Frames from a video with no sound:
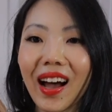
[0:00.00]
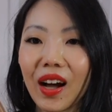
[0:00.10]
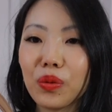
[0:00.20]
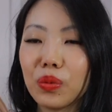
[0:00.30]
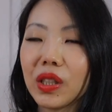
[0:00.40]

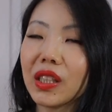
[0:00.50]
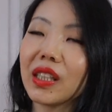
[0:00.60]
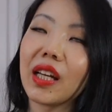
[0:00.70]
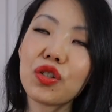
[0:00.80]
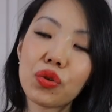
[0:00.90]
I
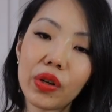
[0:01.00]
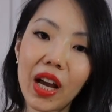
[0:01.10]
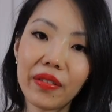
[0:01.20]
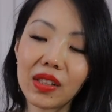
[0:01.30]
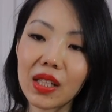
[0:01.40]
really enjoy
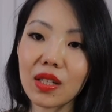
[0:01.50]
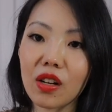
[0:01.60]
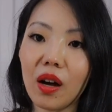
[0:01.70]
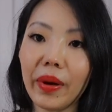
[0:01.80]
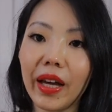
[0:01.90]
having this
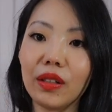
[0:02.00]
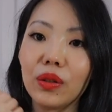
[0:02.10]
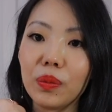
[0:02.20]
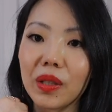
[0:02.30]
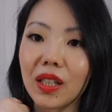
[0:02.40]
top
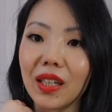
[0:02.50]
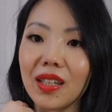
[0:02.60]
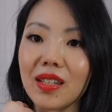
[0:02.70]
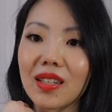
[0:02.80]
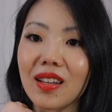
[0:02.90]
handle
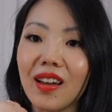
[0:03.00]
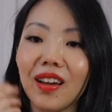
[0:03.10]
because